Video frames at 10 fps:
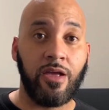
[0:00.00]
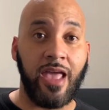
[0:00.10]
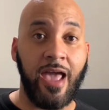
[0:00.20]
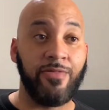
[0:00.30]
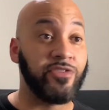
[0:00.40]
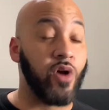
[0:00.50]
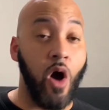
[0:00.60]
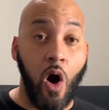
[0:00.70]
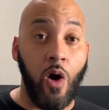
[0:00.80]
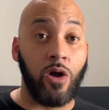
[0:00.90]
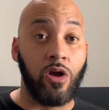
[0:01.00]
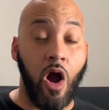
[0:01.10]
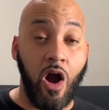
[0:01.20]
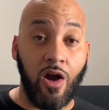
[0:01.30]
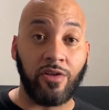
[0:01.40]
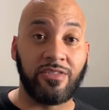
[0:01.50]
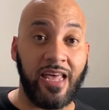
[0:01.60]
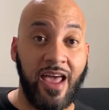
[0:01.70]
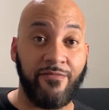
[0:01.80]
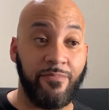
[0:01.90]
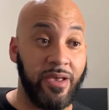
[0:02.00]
Okay, these are all guards that have